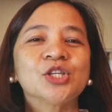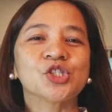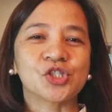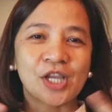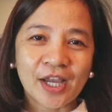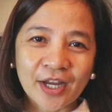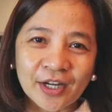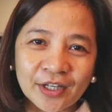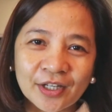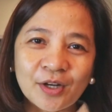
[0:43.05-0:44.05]

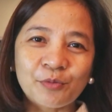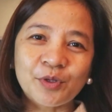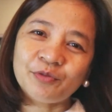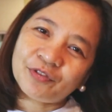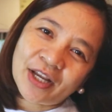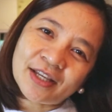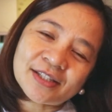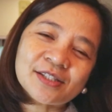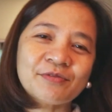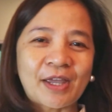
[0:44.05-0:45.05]
Share with
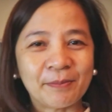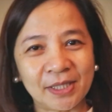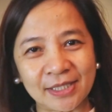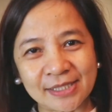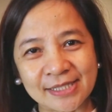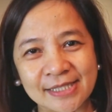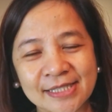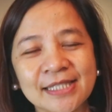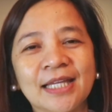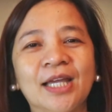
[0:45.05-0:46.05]
friends, families.
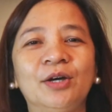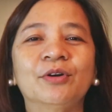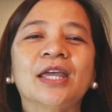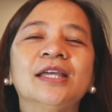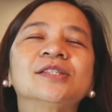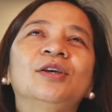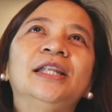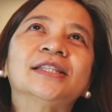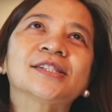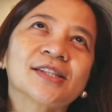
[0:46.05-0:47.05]
Okay, so
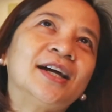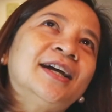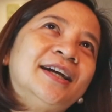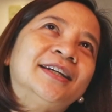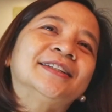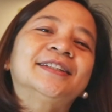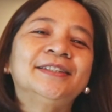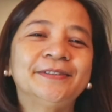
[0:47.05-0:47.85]
let's start!